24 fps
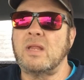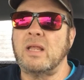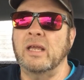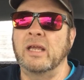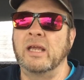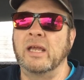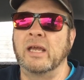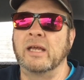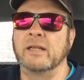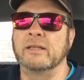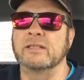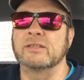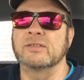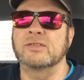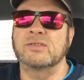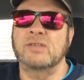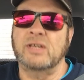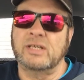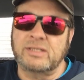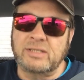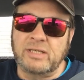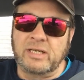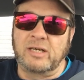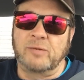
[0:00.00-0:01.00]
And the
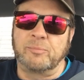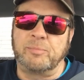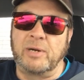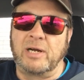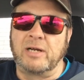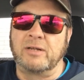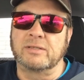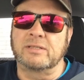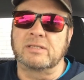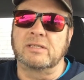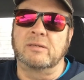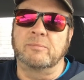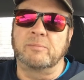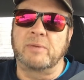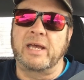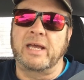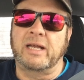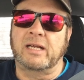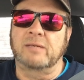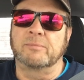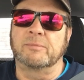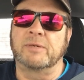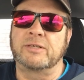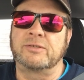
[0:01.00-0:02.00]
600 pounds in the
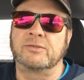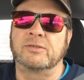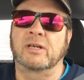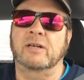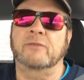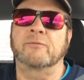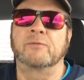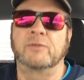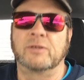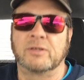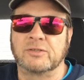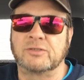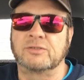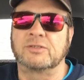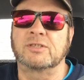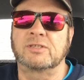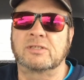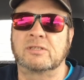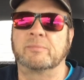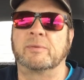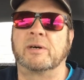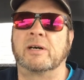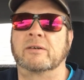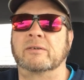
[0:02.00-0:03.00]
back of my truck feels
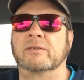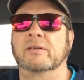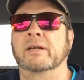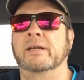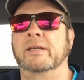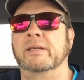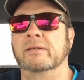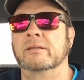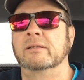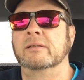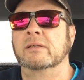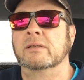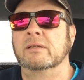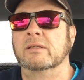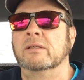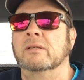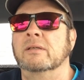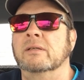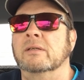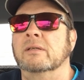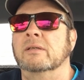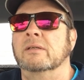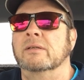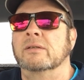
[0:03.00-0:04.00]
just about right.
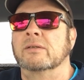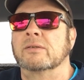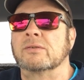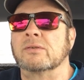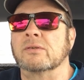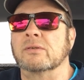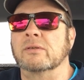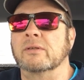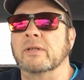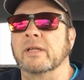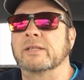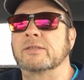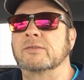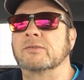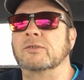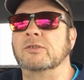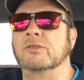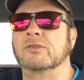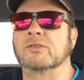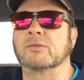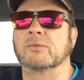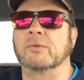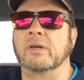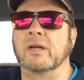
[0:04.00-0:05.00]
So that's
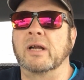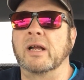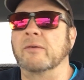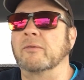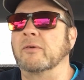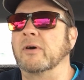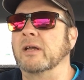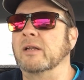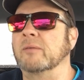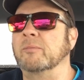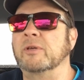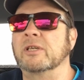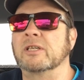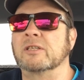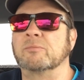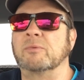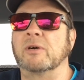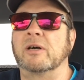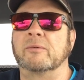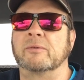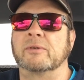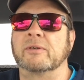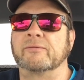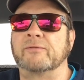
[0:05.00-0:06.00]
usually where I want to be, is
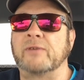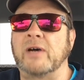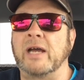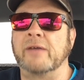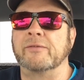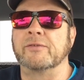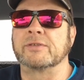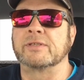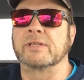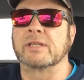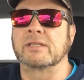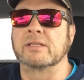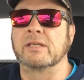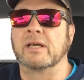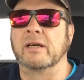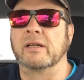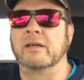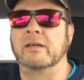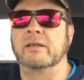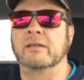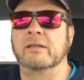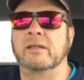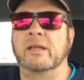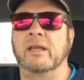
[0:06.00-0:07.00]
about 500 or
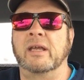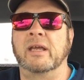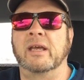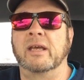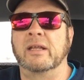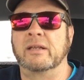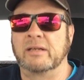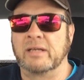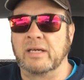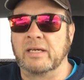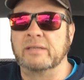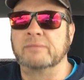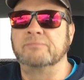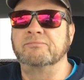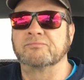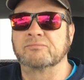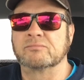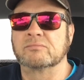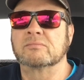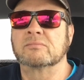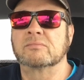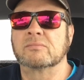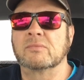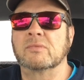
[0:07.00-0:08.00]
600, and
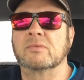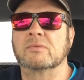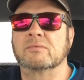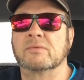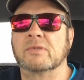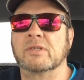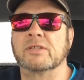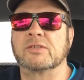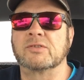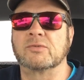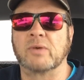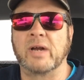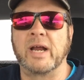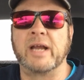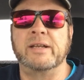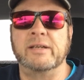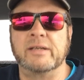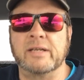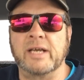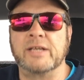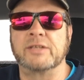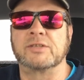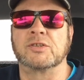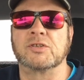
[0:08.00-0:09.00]
it's riding
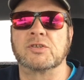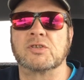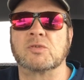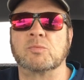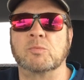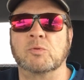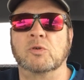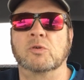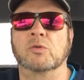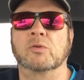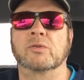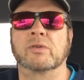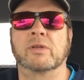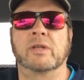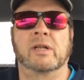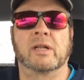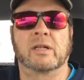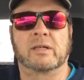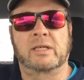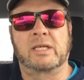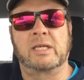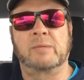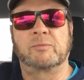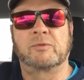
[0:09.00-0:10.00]
nice and smooth, and
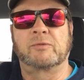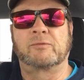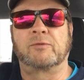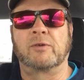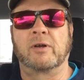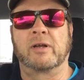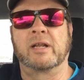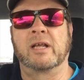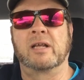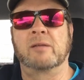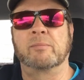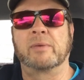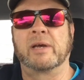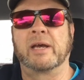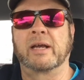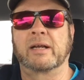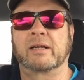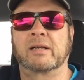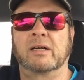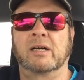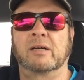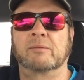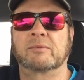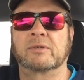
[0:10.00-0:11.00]
it'll keep the front end
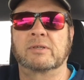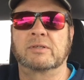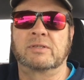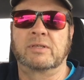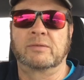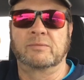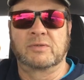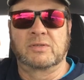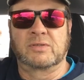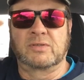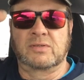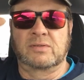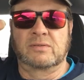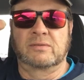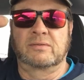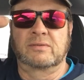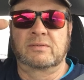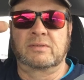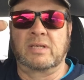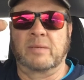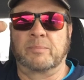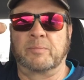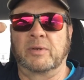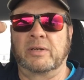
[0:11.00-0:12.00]
back up because it was
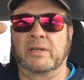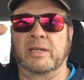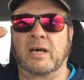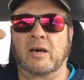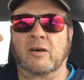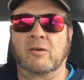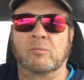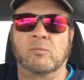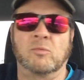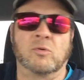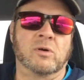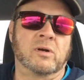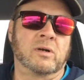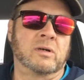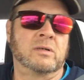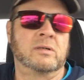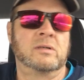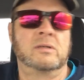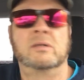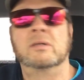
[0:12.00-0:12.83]
tipping down more.